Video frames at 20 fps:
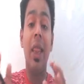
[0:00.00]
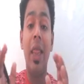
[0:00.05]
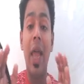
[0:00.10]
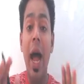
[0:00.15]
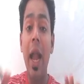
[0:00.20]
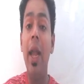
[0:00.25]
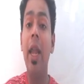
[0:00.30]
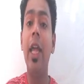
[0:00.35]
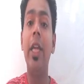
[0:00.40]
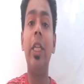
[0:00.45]

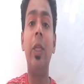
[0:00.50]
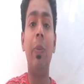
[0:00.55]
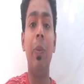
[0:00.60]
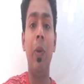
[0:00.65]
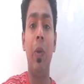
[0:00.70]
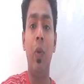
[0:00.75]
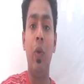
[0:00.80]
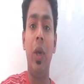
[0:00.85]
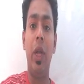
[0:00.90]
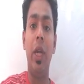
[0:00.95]
That
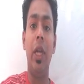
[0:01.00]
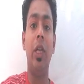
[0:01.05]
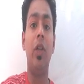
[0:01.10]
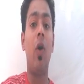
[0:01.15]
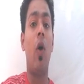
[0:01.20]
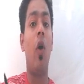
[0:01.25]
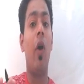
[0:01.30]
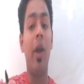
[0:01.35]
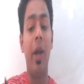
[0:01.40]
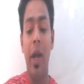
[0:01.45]
dispute
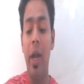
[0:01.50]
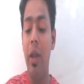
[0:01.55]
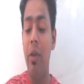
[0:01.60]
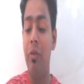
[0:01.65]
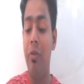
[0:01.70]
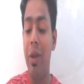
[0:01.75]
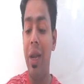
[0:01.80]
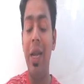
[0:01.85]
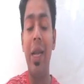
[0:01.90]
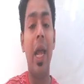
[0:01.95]
is
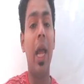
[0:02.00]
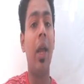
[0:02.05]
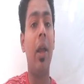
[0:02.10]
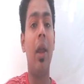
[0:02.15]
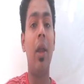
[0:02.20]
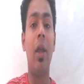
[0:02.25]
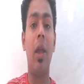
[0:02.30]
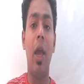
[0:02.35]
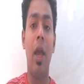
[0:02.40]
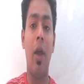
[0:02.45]
already well
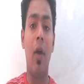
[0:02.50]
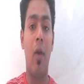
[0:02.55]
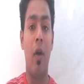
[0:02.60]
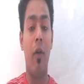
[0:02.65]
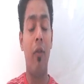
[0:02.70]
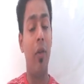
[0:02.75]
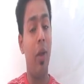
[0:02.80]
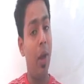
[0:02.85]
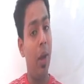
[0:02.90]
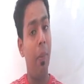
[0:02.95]
taken care
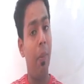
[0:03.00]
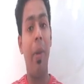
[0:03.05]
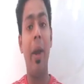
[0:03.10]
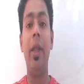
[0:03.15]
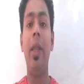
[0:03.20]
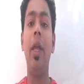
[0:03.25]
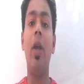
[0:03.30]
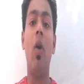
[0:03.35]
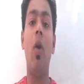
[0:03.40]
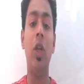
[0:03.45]
of
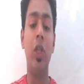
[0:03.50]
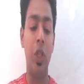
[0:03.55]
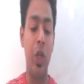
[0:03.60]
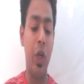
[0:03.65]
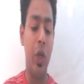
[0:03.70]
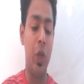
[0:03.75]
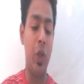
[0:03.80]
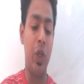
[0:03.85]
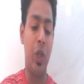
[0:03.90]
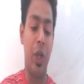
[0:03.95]
by the
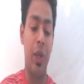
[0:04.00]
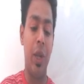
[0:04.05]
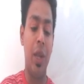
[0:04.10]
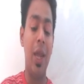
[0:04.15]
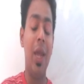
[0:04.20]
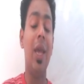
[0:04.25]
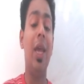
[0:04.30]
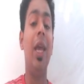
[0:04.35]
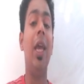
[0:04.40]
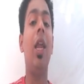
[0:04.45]
constitution
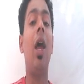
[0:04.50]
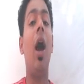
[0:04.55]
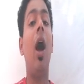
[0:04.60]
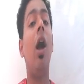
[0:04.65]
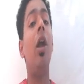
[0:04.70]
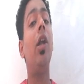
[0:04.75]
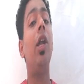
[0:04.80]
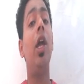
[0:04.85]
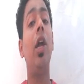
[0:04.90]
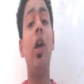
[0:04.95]
in
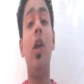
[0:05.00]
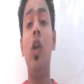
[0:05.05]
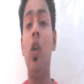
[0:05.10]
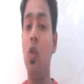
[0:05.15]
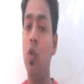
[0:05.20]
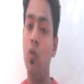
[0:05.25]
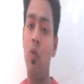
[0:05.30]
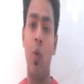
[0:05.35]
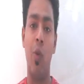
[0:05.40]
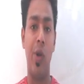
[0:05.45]
article
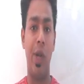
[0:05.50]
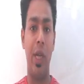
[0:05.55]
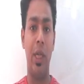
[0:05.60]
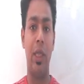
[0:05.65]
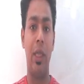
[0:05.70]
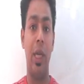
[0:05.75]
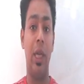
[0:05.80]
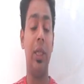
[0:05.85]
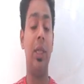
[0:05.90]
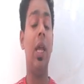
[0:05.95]

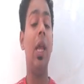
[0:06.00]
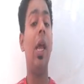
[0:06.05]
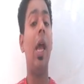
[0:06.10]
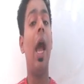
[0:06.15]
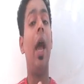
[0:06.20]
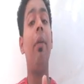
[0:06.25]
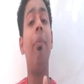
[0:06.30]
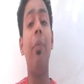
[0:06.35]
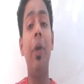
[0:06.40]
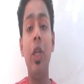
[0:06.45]
246,
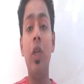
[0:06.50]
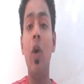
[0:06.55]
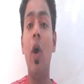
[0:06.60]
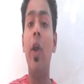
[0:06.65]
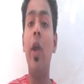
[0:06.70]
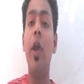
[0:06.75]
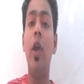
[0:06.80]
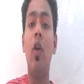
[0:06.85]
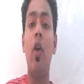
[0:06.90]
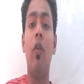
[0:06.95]
and
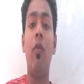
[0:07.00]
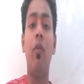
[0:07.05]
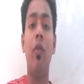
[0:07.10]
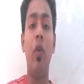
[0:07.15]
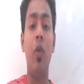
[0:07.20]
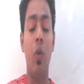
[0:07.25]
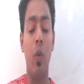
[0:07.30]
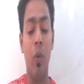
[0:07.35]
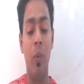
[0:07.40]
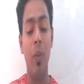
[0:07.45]
majority of
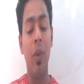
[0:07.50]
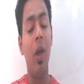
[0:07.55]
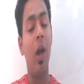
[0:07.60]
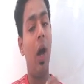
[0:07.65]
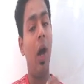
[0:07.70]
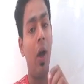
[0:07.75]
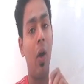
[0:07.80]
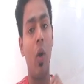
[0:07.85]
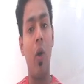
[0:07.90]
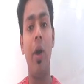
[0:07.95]
you
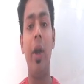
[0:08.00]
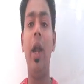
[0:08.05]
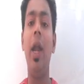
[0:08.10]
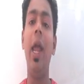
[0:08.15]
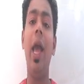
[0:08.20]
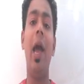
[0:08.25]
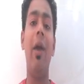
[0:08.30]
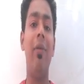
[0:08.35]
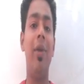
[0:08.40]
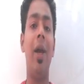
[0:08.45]
are
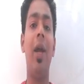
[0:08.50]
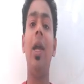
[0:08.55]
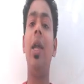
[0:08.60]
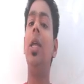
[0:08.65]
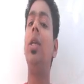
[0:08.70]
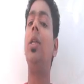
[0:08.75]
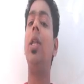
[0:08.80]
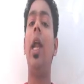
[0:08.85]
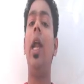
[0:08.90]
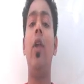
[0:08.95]
already having
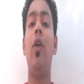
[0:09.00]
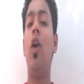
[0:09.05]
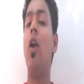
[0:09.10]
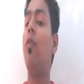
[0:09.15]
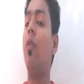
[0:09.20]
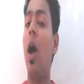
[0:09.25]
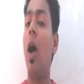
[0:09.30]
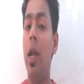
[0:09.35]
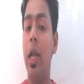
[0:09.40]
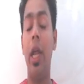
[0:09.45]
understanding
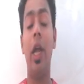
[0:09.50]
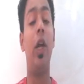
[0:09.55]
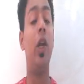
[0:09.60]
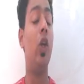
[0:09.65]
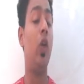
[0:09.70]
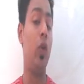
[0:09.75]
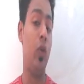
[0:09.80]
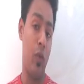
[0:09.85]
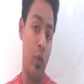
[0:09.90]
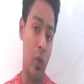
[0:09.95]
of
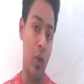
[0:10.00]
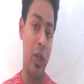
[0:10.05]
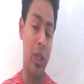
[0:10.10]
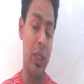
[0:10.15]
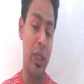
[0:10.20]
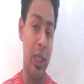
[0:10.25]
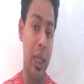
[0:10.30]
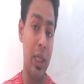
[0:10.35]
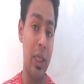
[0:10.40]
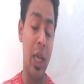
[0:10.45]
article
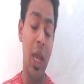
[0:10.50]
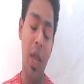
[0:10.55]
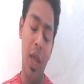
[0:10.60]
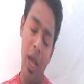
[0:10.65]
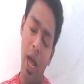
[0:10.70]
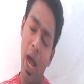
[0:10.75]
246